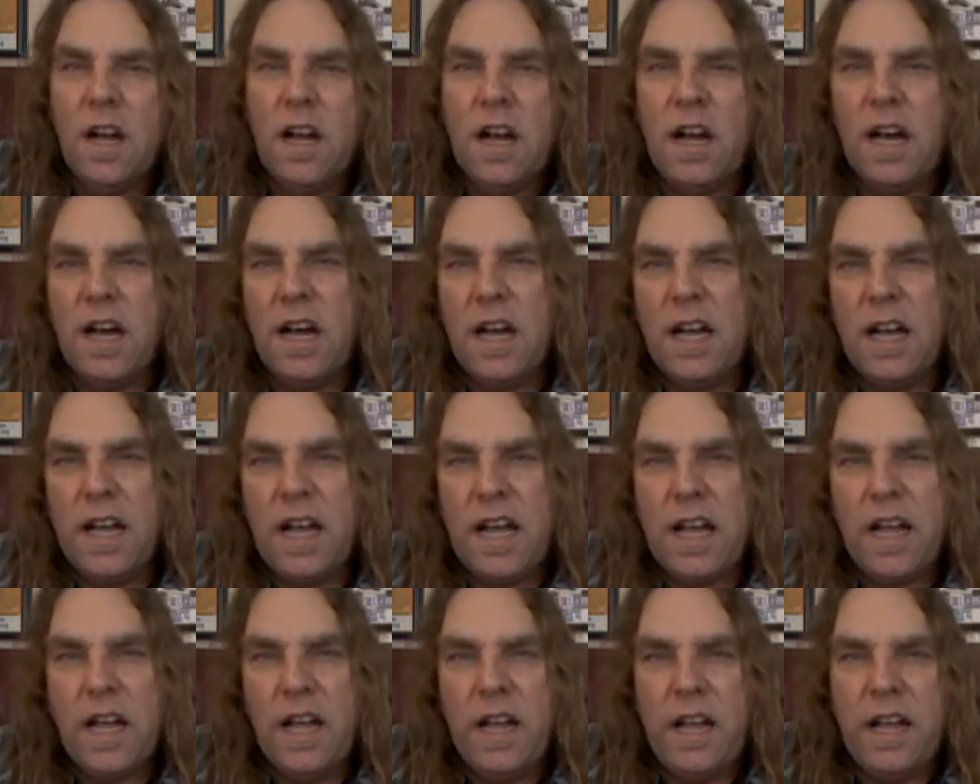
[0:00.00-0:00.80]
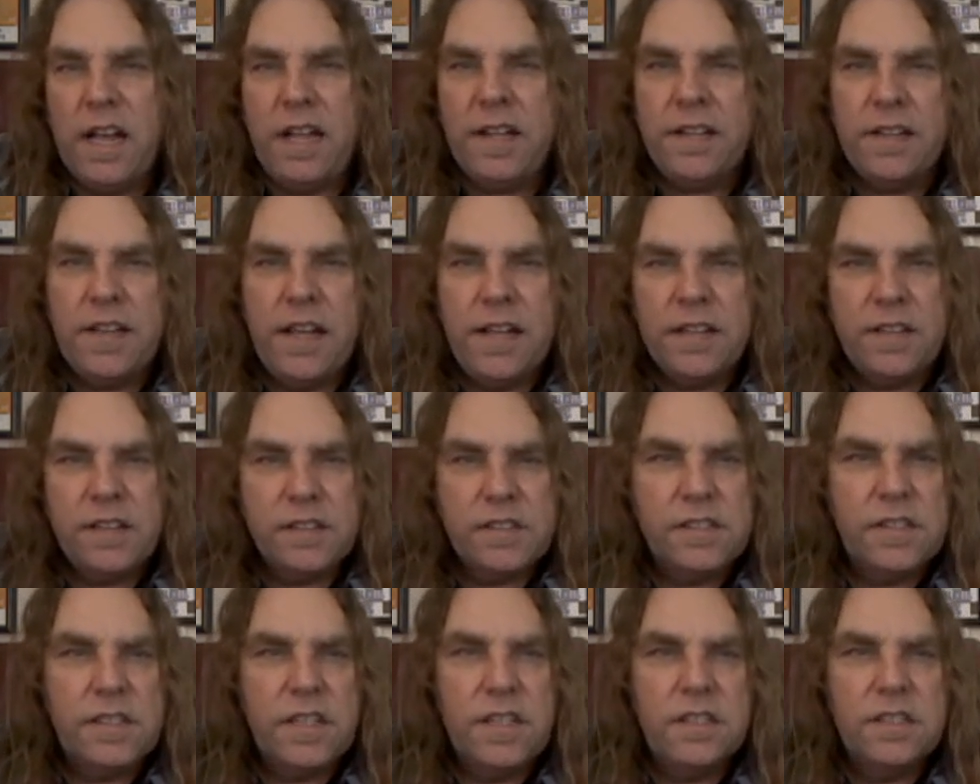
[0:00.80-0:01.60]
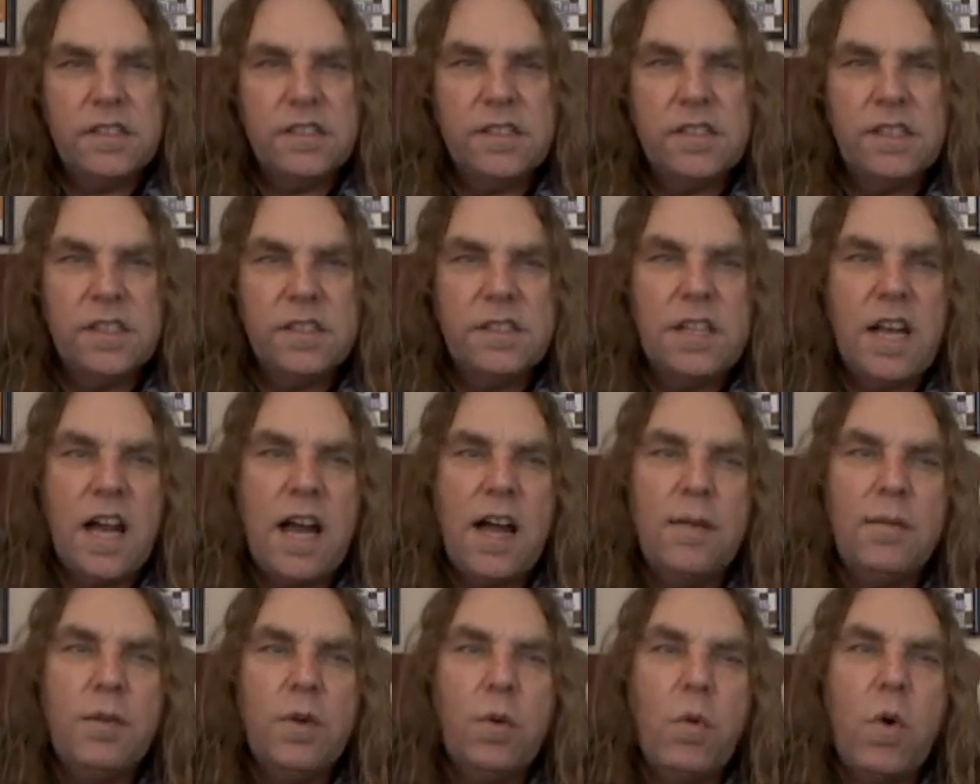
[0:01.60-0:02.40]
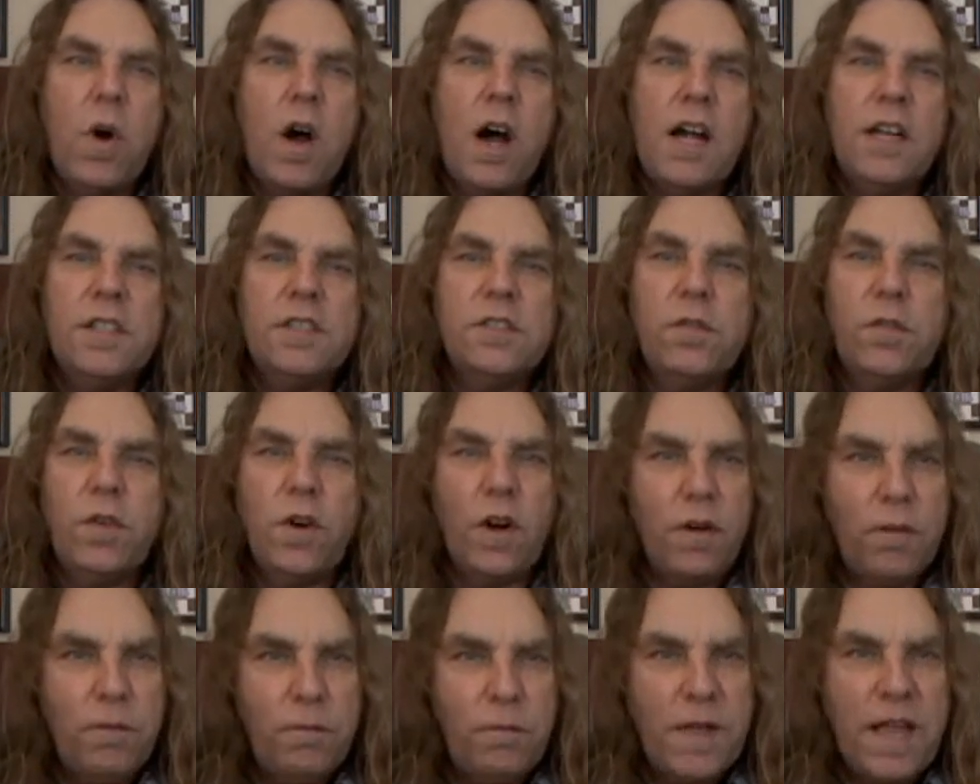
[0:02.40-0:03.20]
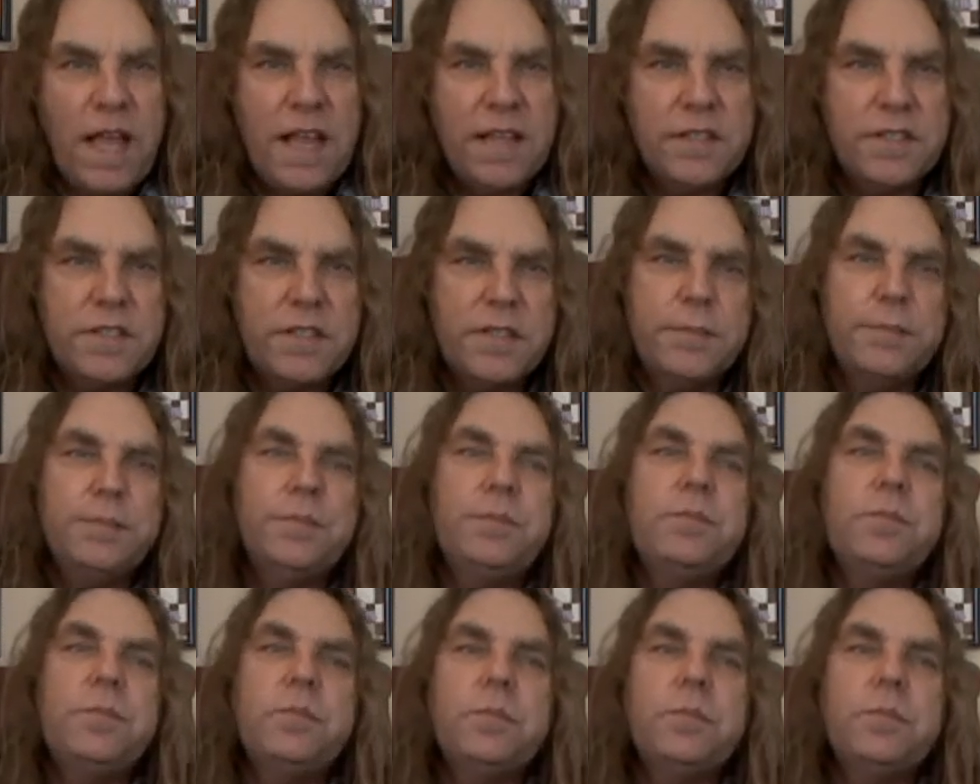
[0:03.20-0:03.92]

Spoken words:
This is the time to watch for events